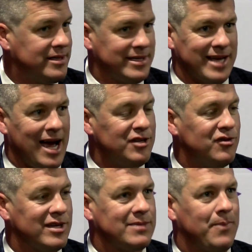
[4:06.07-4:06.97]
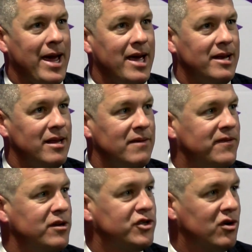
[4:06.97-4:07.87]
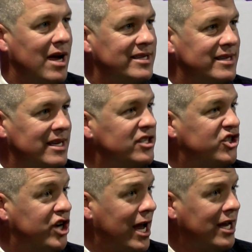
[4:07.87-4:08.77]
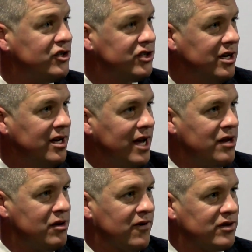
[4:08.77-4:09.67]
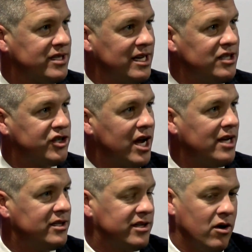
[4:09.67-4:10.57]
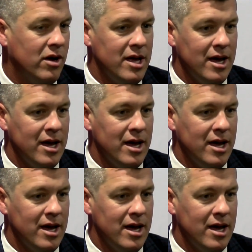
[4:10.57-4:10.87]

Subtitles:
is designed to expand in the future as needs change and university needs change. So,